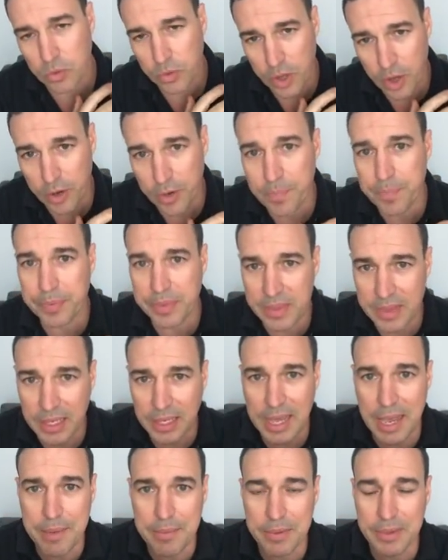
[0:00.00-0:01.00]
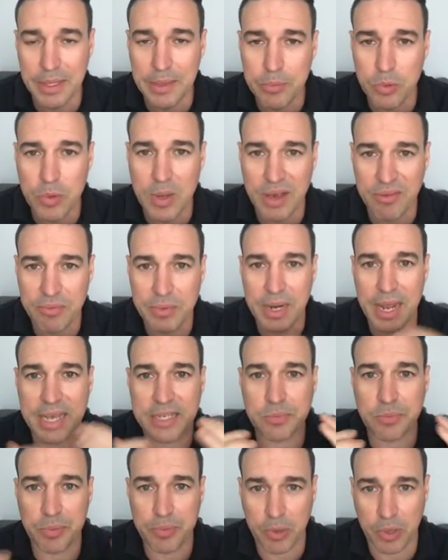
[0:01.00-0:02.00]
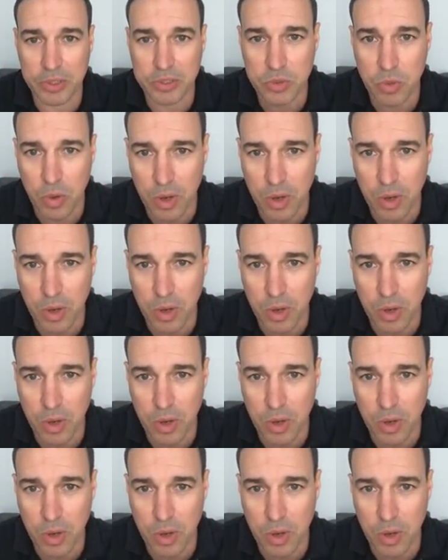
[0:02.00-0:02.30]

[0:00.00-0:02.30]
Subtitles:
although the Liberal government has proposed